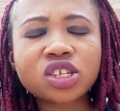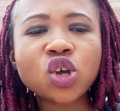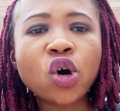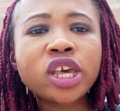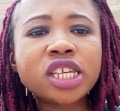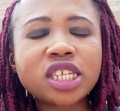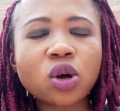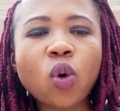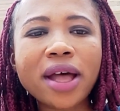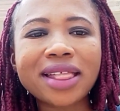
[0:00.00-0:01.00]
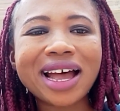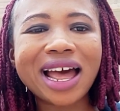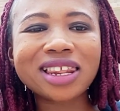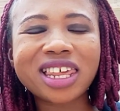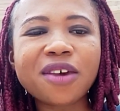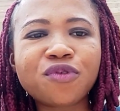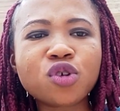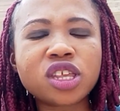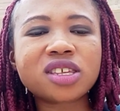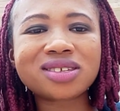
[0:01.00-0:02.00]
So he's the one that can give
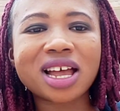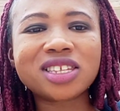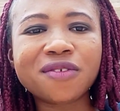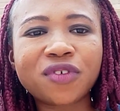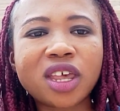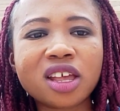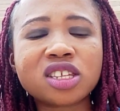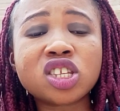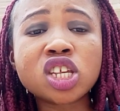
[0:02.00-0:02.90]
you this certificate,